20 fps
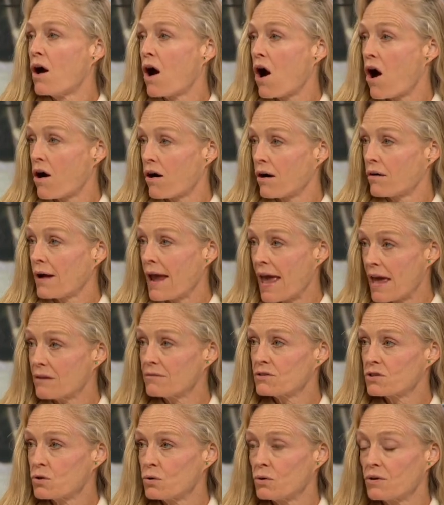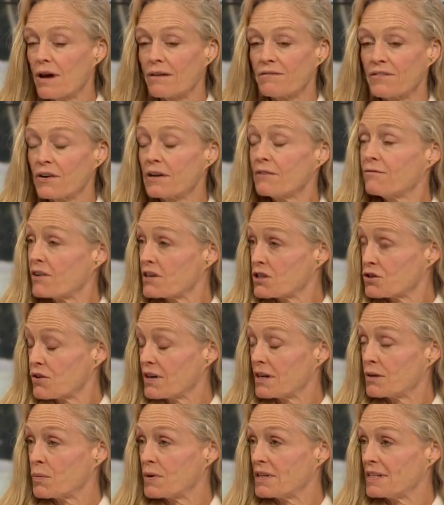Our head of hmm. school got very
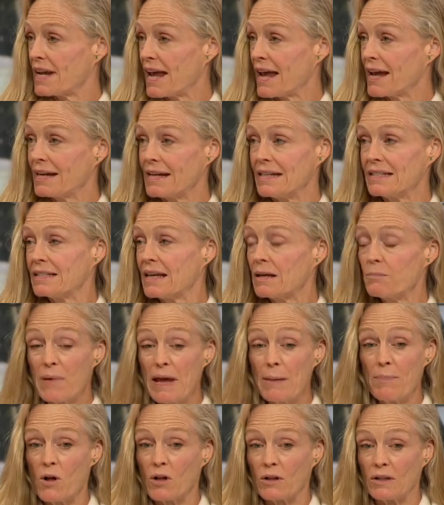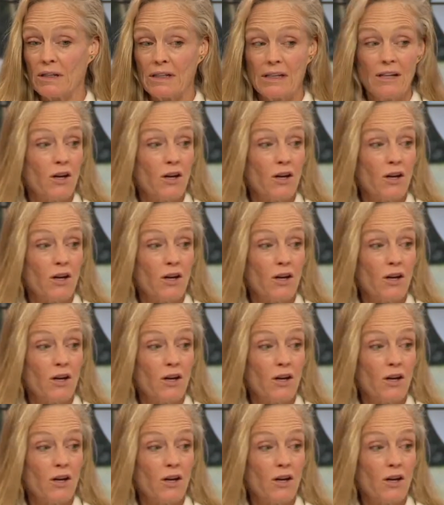frustrated one day and he said, "People,